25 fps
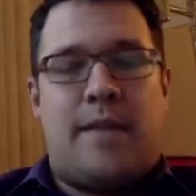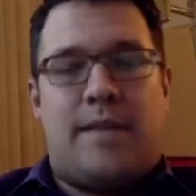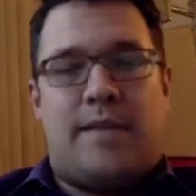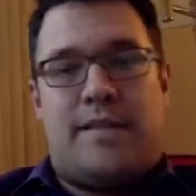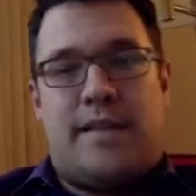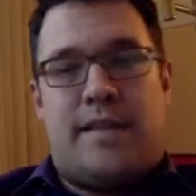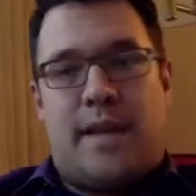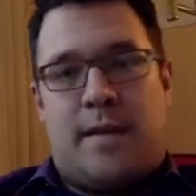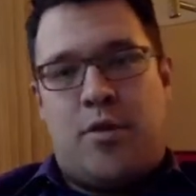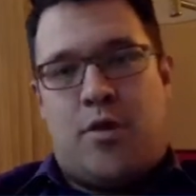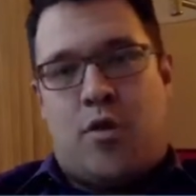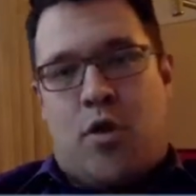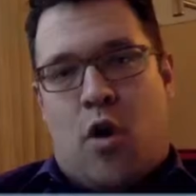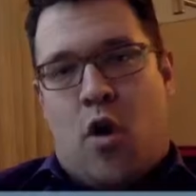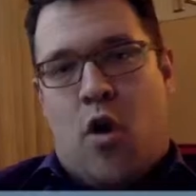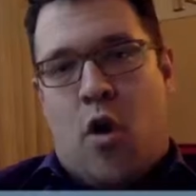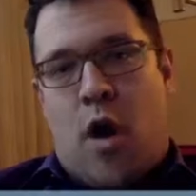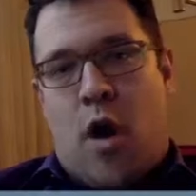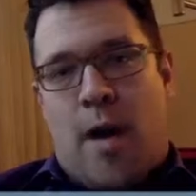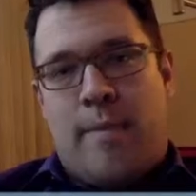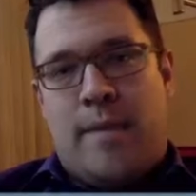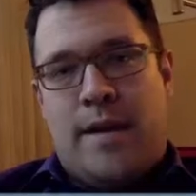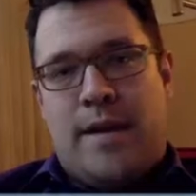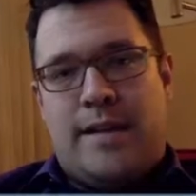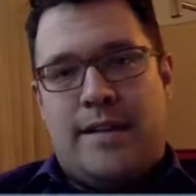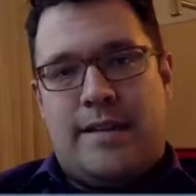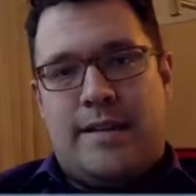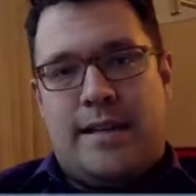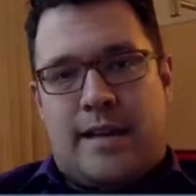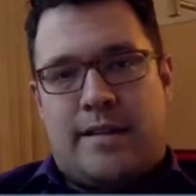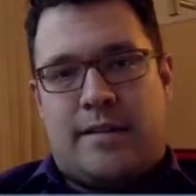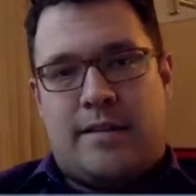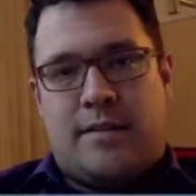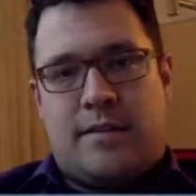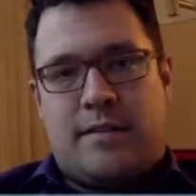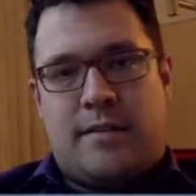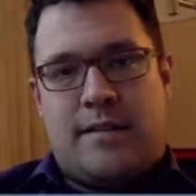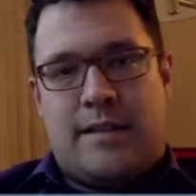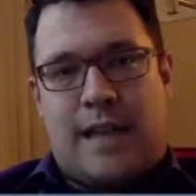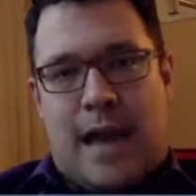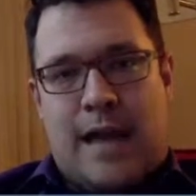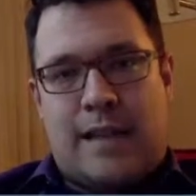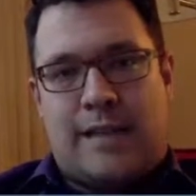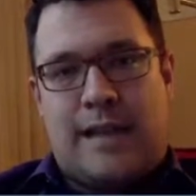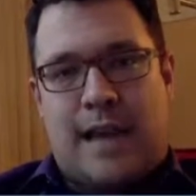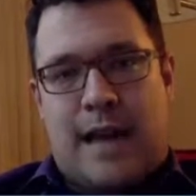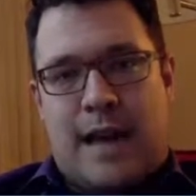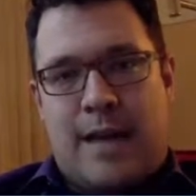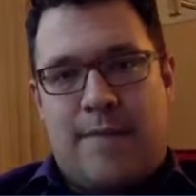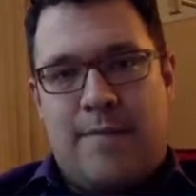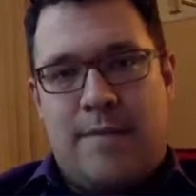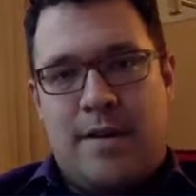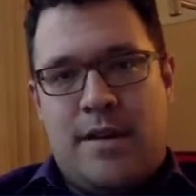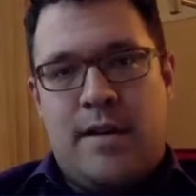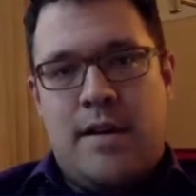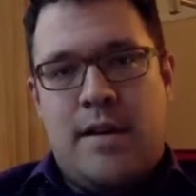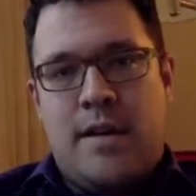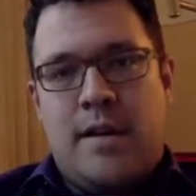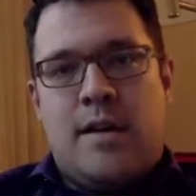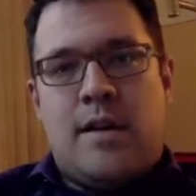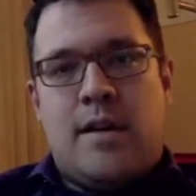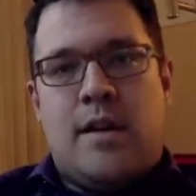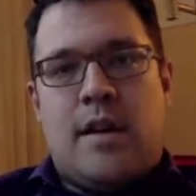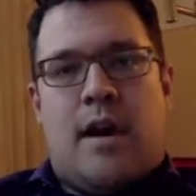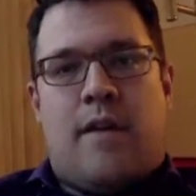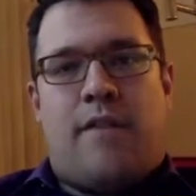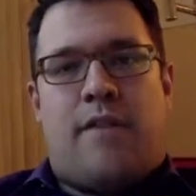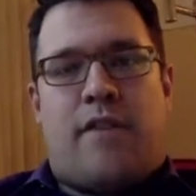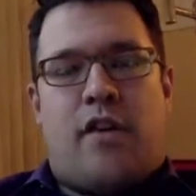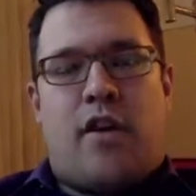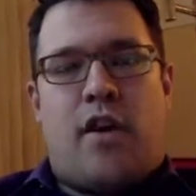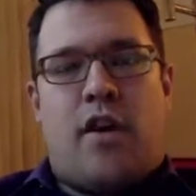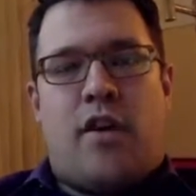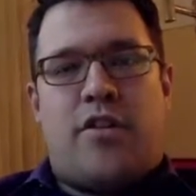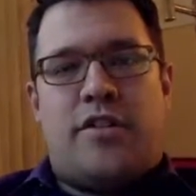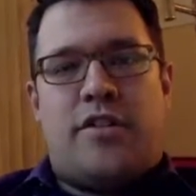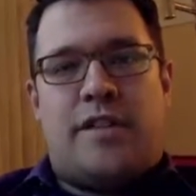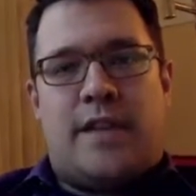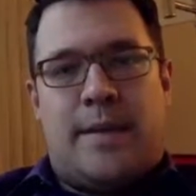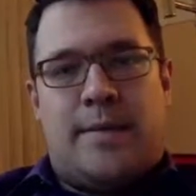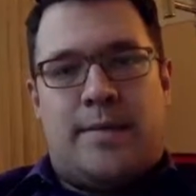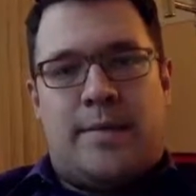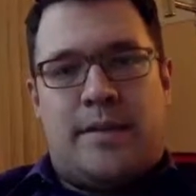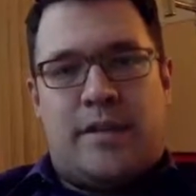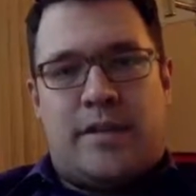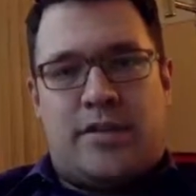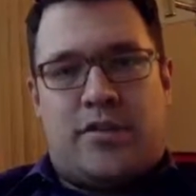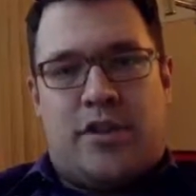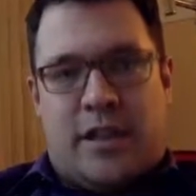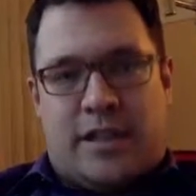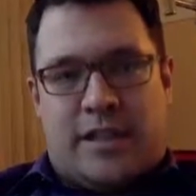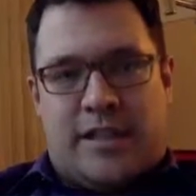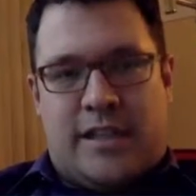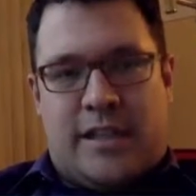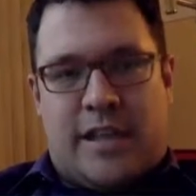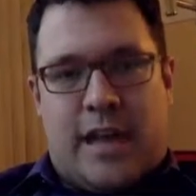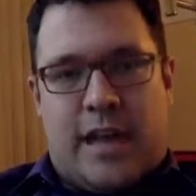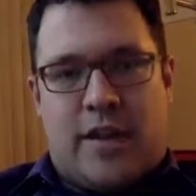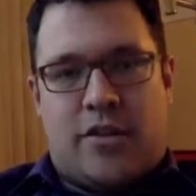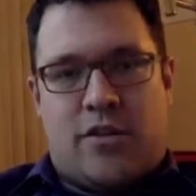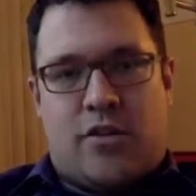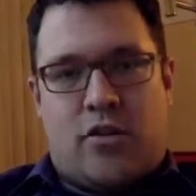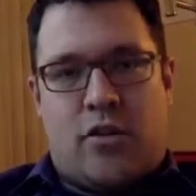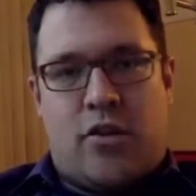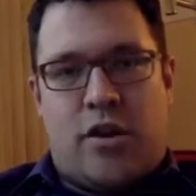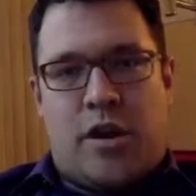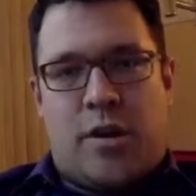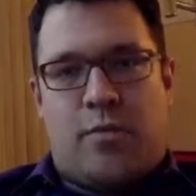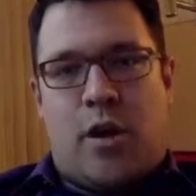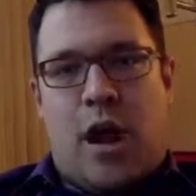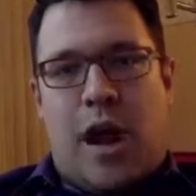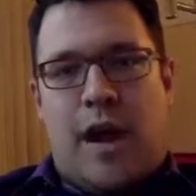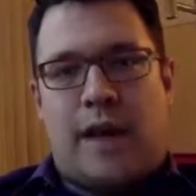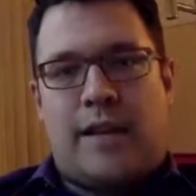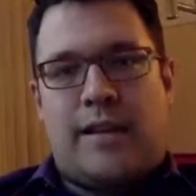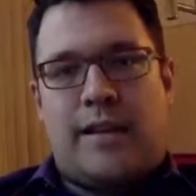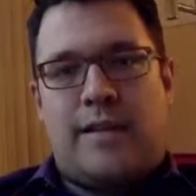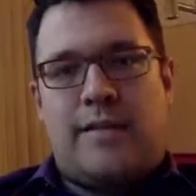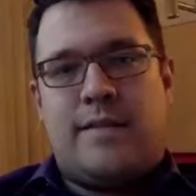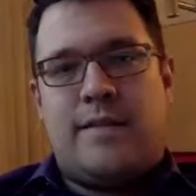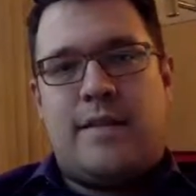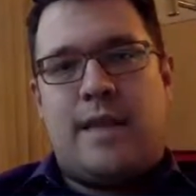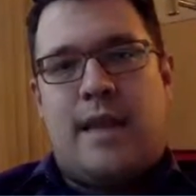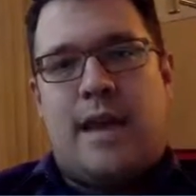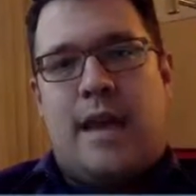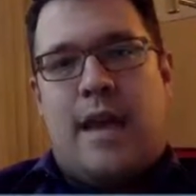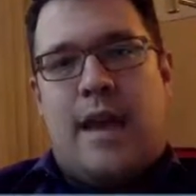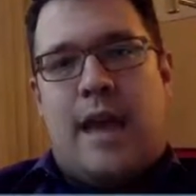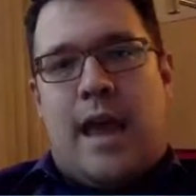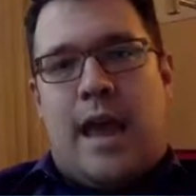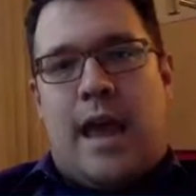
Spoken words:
That's WOM dental.com for other tips and tricks on how to grow your practice.